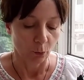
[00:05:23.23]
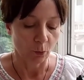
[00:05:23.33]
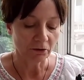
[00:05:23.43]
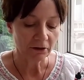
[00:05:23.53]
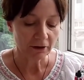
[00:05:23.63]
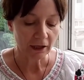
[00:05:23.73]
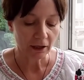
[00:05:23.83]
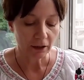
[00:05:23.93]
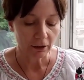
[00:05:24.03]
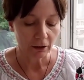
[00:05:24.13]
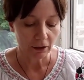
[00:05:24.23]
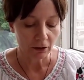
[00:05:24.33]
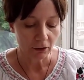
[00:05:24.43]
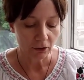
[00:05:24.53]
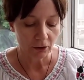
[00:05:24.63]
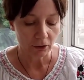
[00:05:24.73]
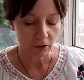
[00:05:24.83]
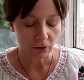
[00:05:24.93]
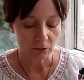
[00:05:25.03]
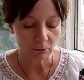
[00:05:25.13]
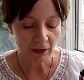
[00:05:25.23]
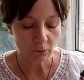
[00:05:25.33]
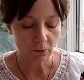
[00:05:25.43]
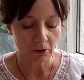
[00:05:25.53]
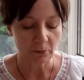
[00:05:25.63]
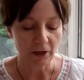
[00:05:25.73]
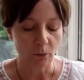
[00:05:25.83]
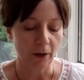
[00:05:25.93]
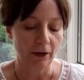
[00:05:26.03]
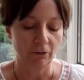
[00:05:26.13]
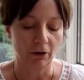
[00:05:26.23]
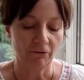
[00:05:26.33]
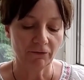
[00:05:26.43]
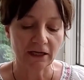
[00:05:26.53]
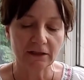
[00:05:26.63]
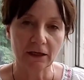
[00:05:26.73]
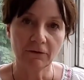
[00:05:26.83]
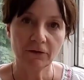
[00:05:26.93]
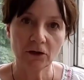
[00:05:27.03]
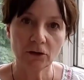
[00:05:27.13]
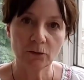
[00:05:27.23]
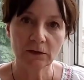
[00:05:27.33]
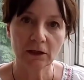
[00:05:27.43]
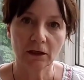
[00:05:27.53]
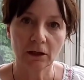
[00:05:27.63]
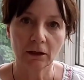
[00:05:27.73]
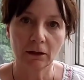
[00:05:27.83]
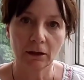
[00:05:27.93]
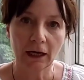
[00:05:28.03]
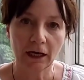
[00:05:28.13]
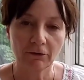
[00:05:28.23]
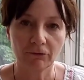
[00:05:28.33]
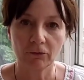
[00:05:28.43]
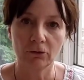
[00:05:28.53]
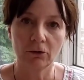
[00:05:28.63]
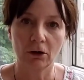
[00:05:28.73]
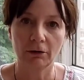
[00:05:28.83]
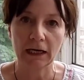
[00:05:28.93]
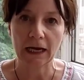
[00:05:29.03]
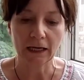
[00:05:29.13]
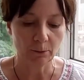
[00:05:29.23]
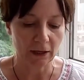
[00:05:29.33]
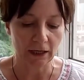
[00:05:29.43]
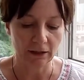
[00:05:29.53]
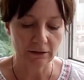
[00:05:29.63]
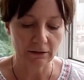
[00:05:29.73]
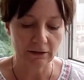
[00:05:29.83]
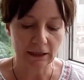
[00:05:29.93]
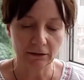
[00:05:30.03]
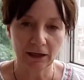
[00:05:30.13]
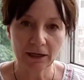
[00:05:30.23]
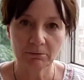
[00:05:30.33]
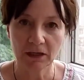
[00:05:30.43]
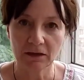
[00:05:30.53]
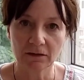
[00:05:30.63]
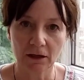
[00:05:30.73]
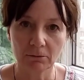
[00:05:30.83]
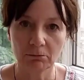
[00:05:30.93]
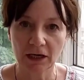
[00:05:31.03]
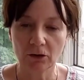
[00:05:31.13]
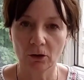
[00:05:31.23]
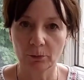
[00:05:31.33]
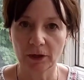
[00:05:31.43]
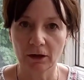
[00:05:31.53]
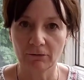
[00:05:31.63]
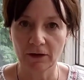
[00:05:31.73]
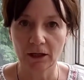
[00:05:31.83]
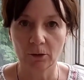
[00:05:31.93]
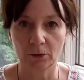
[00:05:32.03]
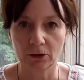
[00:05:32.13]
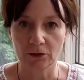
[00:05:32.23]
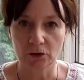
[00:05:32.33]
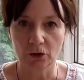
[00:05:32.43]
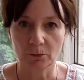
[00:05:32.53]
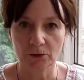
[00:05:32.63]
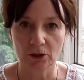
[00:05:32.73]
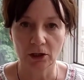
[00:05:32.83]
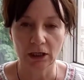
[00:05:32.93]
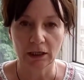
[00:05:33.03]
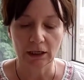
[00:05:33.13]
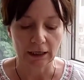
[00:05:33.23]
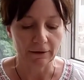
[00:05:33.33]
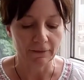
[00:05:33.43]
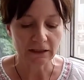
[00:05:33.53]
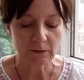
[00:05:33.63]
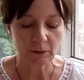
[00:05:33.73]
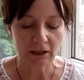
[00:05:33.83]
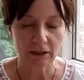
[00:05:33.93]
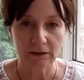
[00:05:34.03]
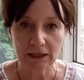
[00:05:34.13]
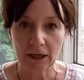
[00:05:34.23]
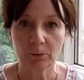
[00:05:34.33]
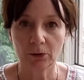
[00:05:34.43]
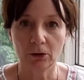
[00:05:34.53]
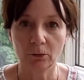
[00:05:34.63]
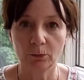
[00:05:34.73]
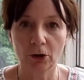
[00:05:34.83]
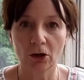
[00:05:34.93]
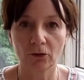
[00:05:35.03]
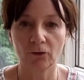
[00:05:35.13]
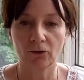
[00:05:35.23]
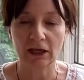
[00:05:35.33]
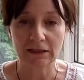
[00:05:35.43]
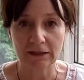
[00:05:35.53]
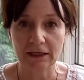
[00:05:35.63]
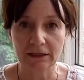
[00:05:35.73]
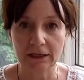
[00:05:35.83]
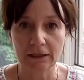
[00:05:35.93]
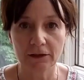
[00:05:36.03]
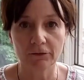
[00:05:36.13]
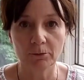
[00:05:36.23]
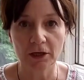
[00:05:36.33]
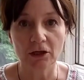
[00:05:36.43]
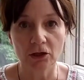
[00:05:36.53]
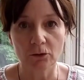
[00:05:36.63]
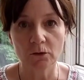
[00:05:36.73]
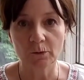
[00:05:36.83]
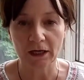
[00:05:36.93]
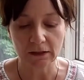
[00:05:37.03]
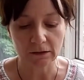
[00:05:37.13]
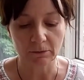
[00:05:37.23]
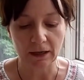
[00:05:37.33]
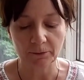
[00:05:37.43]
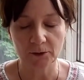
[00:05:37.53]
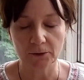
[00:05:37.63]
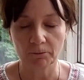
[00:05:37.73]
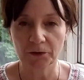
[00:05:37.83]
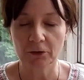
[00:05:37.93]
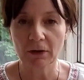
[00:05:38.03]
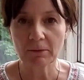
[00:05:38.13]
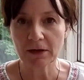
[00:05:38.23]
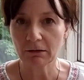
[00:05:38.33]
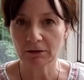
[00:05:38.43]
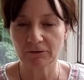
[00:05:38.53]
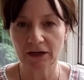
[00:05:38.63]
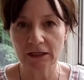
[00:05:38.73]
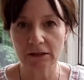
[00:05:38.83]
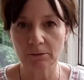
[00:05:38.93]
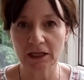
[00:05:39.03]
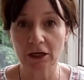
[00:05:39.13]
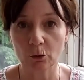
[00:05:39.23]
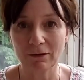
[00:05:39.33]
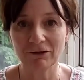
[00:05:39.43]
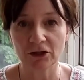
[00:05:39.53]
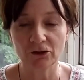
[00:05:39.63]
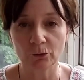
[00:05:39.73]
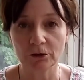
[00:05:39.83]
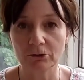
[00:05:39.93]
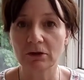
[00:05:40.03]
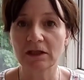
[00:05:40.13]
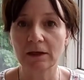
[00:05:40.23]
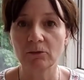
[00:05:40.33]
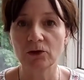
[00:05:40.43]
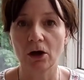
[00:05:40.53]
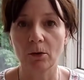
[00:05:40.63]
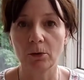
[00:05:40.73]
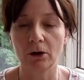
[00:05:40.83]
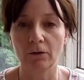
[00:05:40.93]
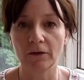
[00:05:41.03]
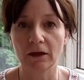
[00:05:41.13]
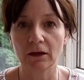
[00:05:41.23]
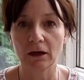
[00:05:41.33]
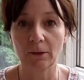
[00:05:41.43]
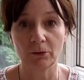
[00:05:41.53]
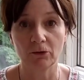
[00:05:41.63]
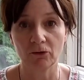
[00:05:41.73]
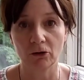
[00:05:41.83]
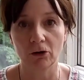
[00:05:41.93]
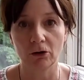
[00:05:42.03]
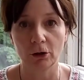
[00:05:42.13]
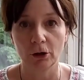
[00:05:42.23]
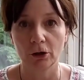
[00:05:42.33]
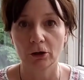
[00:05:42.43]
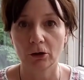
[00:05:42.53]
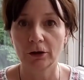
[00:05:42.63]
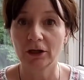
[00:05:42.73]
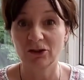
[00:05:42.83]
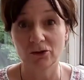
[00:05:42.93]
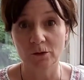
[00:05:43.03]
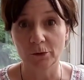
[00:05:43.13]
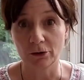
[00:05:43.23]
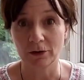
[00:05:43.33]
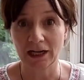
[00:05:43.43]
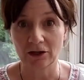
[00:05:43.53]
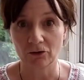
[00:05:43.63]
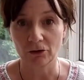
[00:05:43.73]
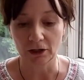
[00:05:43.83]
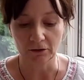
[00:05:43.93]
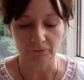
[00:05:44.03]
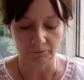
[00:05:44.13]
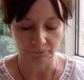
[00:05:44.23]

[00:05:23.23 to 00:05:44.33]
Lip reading: One thing you might want to be aware of is that if you're using an iPhone or an iPad, that light meter might not be available as an option. And that's because Apple blocks its light sensor from being used by some apps. You might be able to find something equivalent that will do the same job on the Apple Store, or you could just borrow an Android.